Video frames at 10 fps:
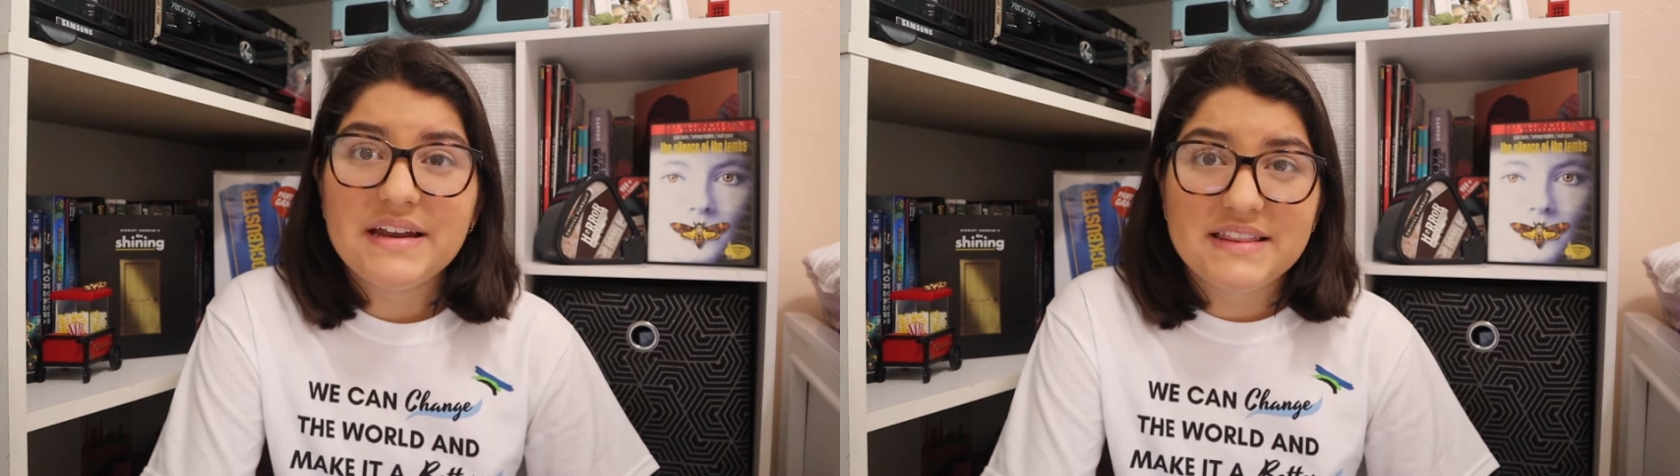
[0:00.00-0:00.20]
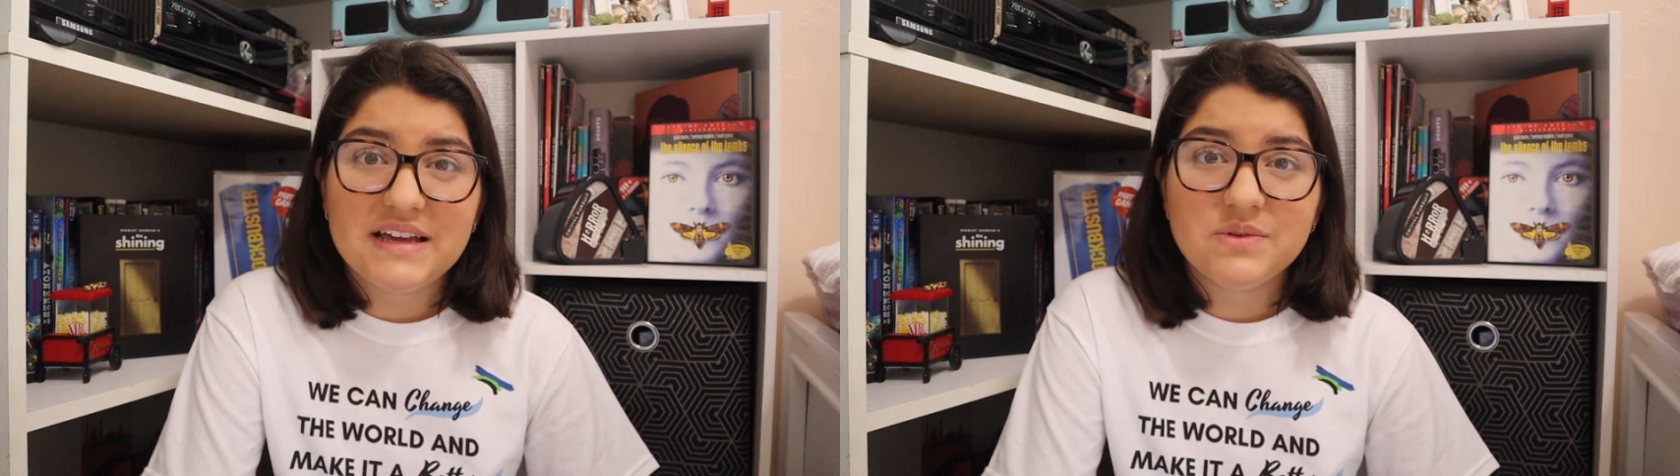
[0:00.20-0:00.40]

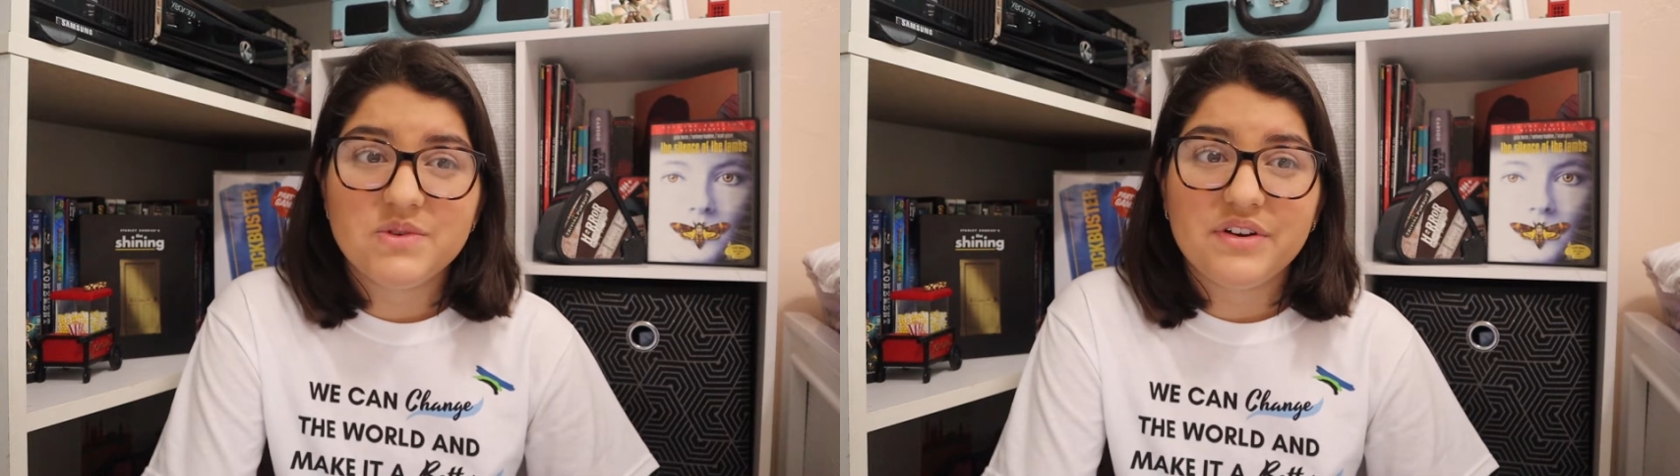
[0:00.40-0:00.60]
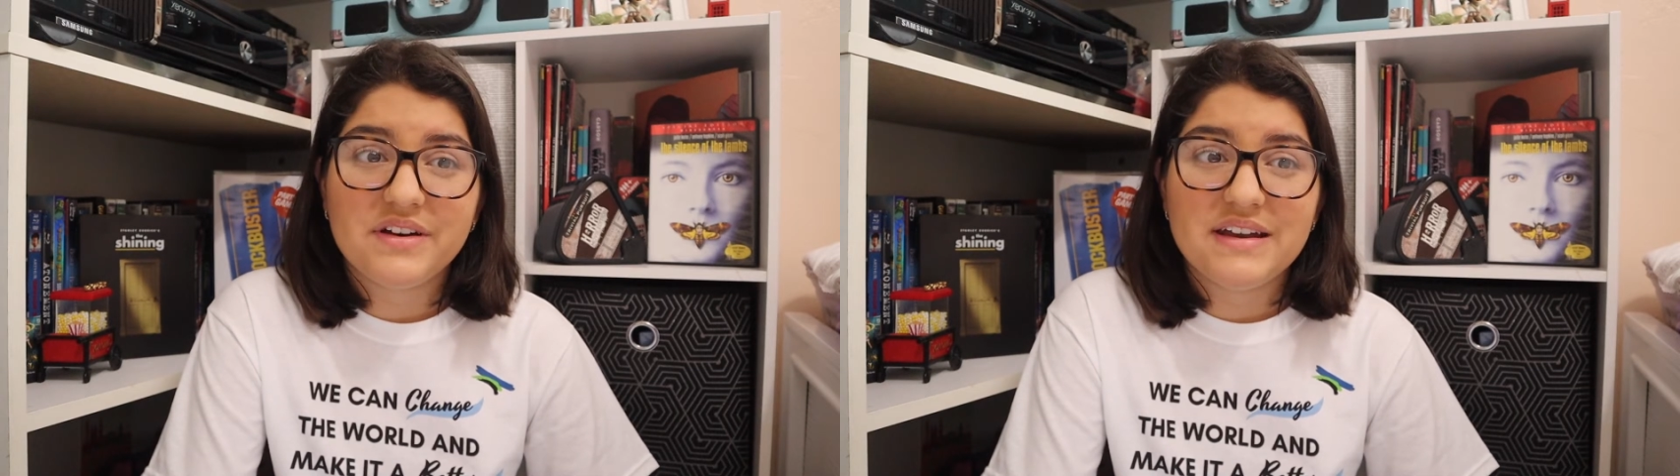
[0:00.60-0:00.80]
and I think it was
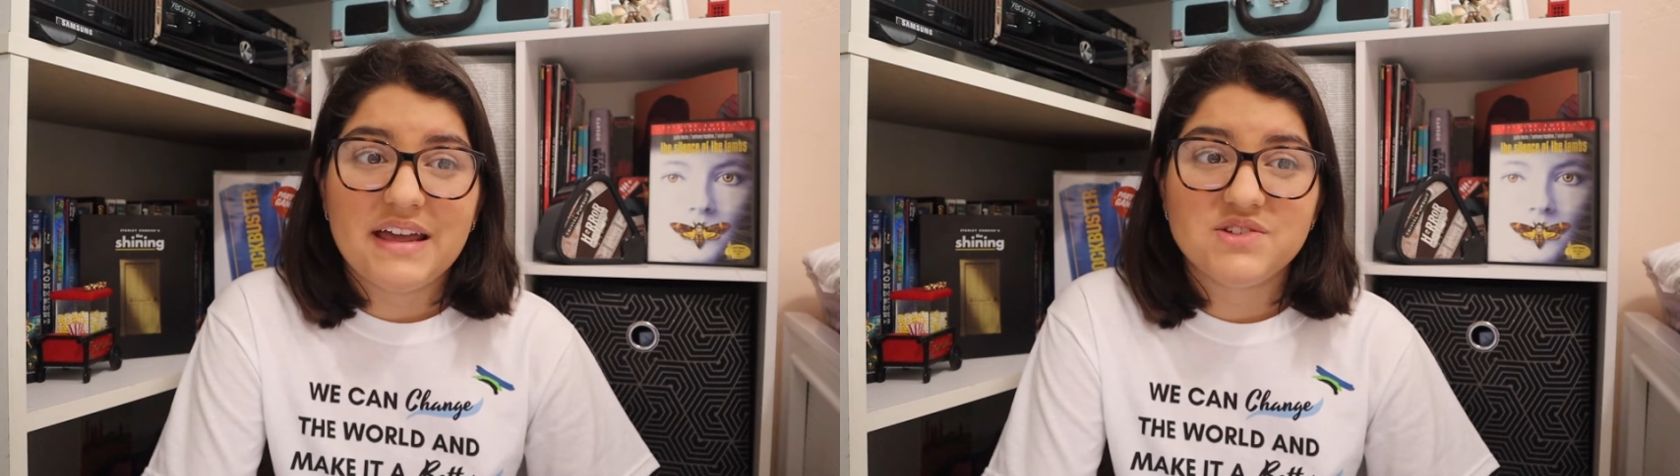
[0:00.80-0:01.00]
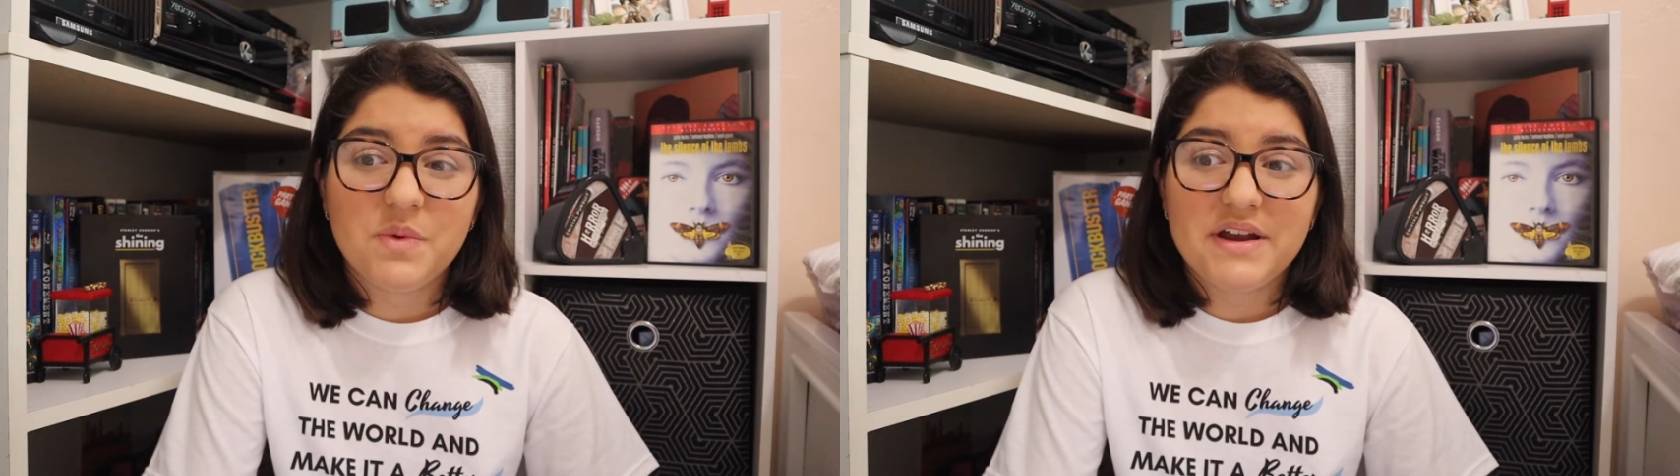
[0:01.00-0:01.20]
a very
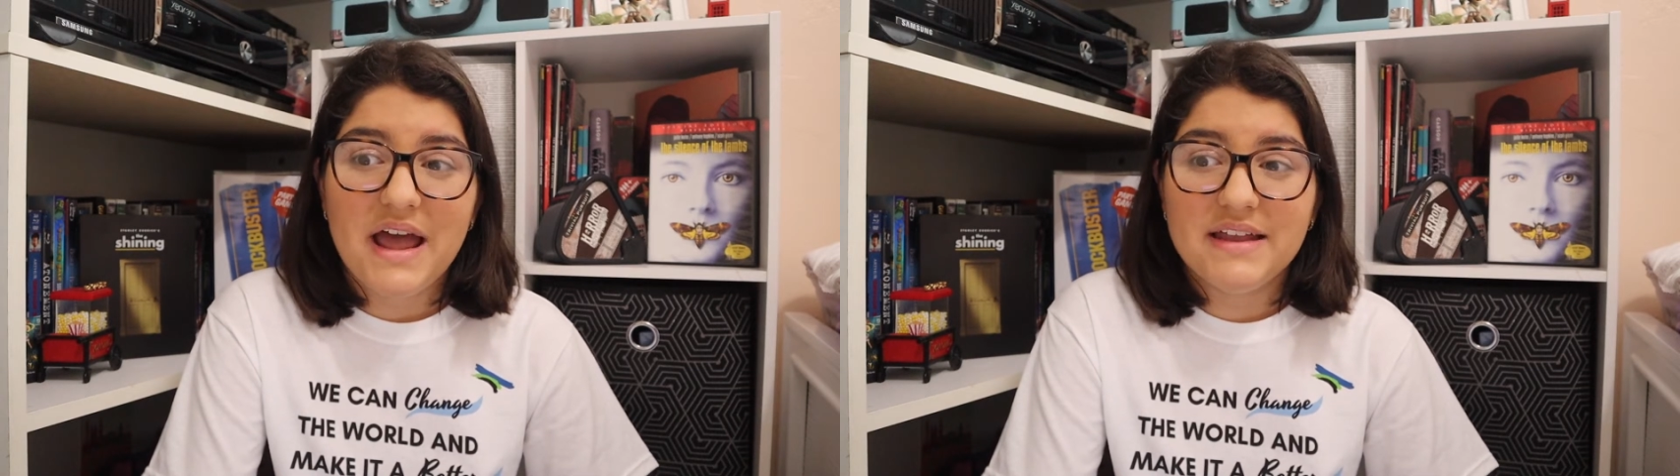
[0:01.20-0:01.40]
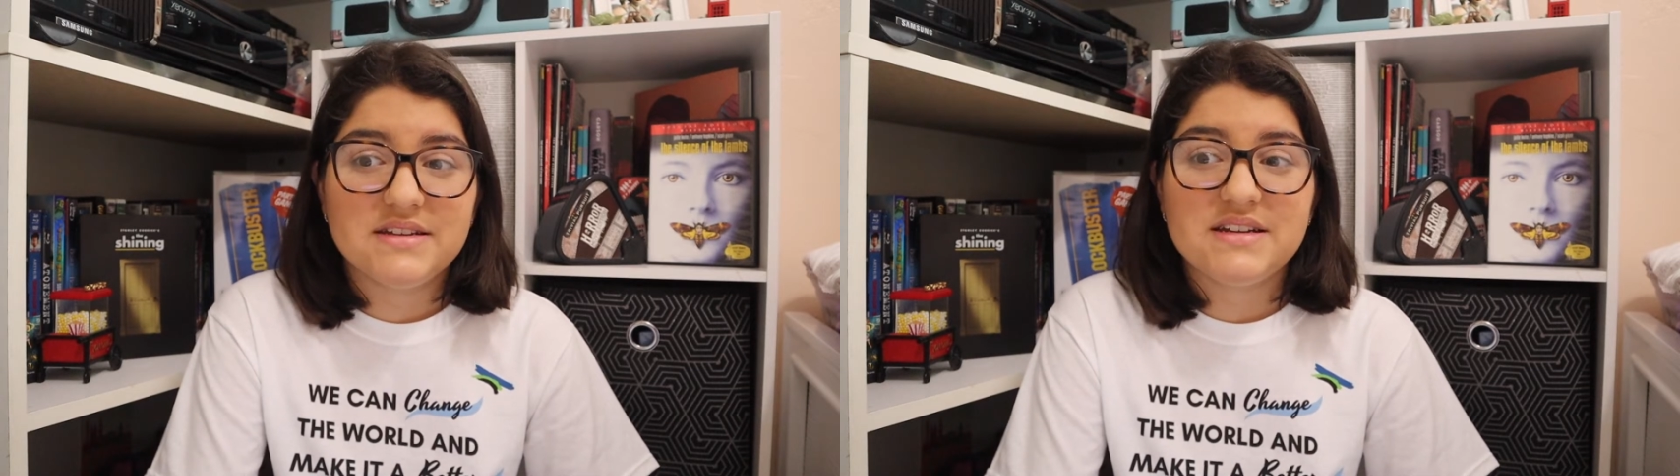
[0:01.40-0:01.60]
nice way
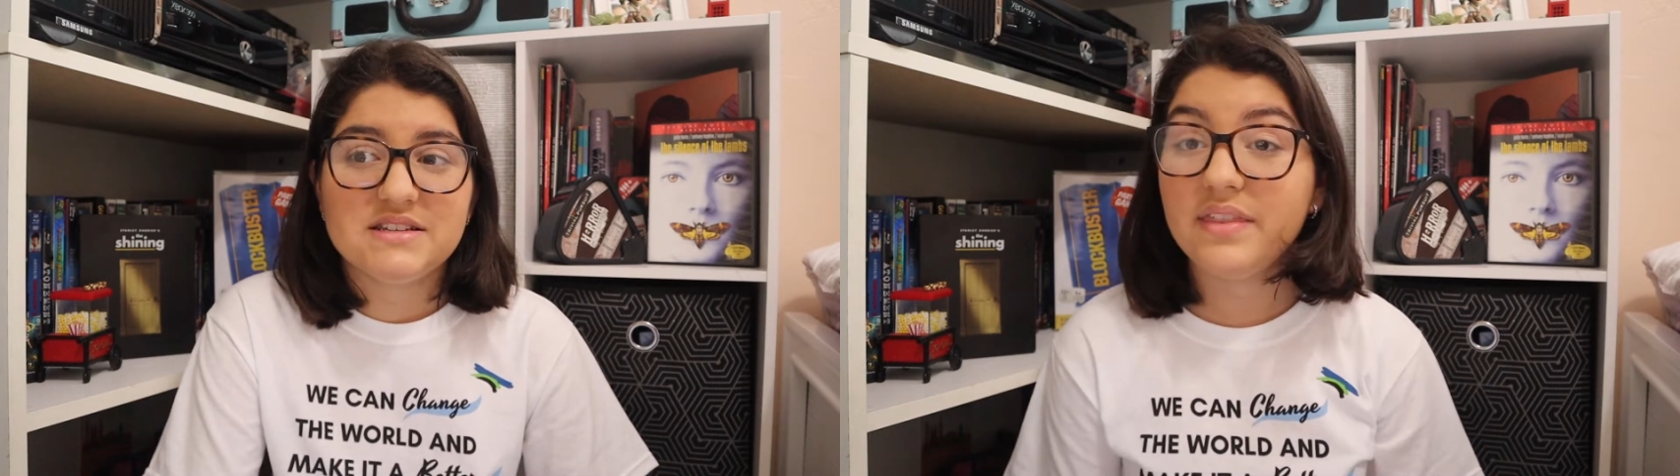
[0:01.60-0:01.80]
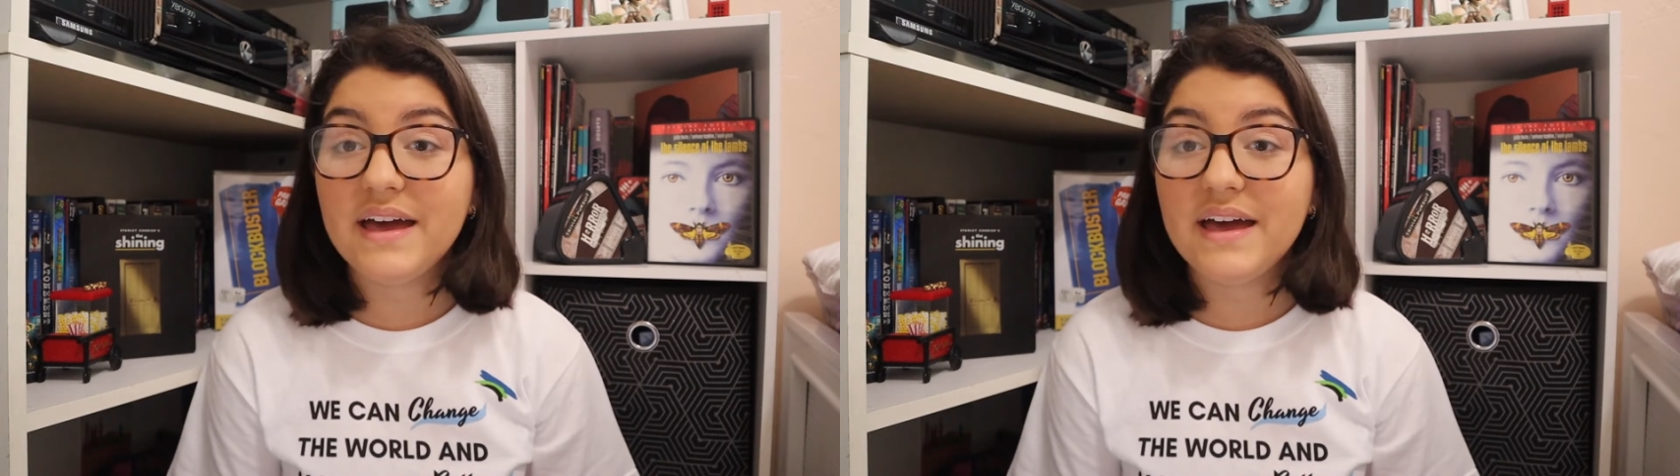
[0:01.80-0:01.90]
to end it.